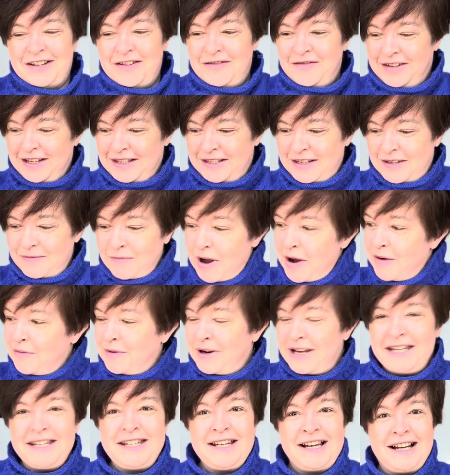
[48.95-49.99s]
This is my
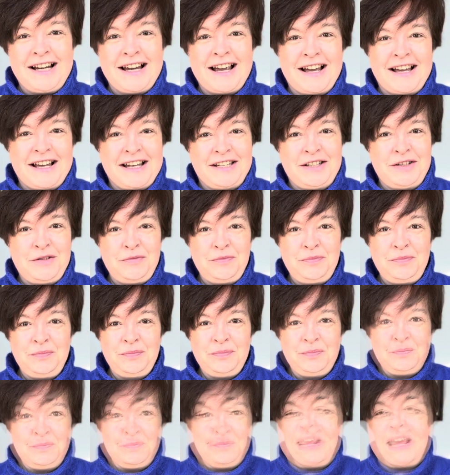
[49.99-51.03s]
winter garden.
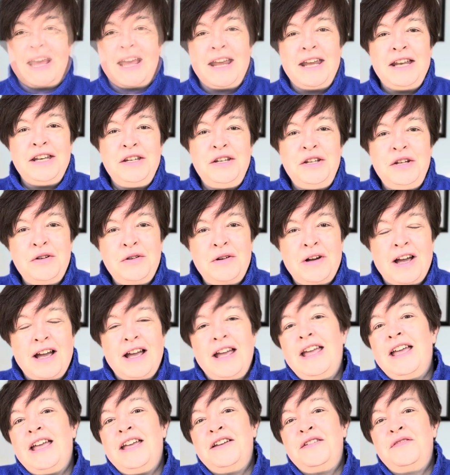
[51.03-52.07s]
Behind you I
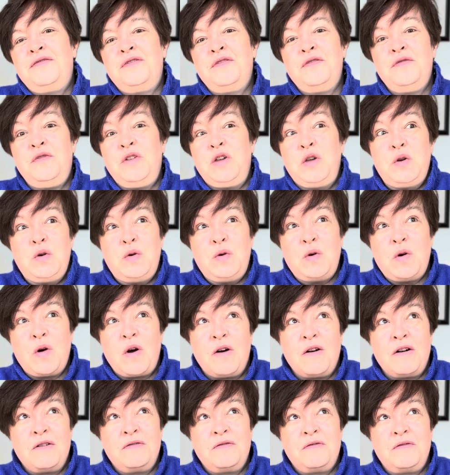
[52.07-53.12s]
have a view
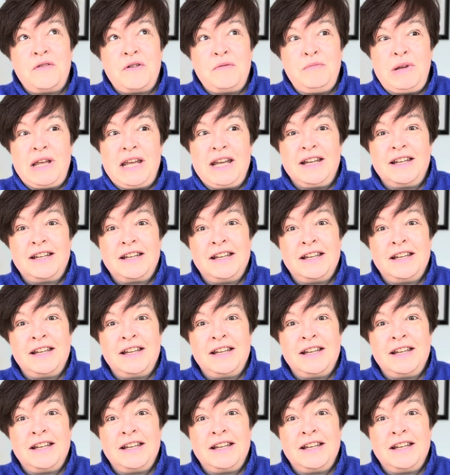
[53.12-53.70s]
of a big,